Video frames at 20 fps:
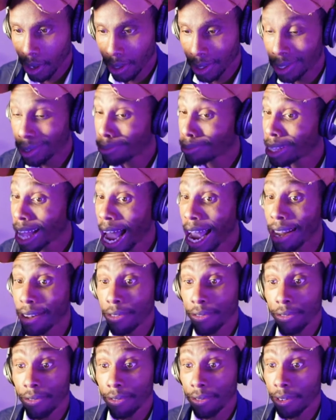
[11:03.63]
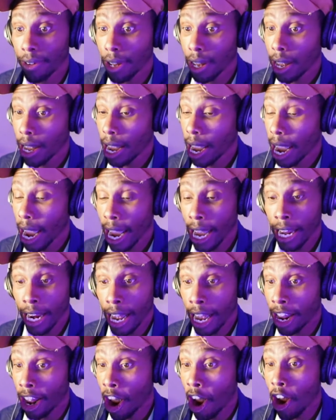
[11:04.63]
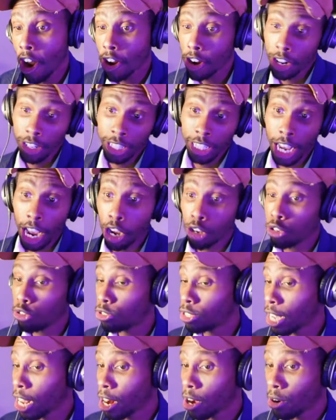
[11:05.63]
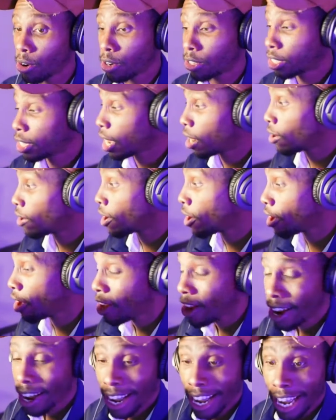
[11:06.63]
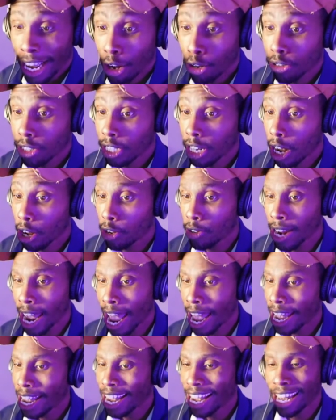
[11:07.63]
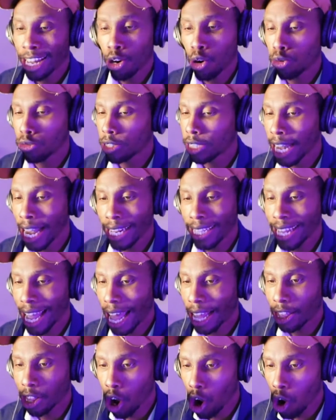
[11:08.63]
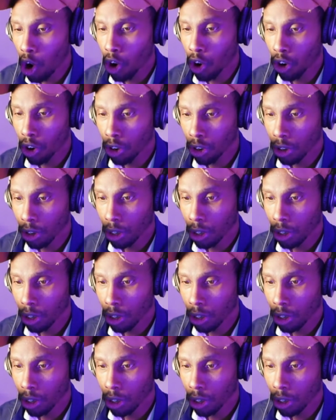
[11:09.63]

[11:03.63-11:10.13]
Some life. And Aaron will tell you, shout out Aaron, he'll tell you that it don't take that long.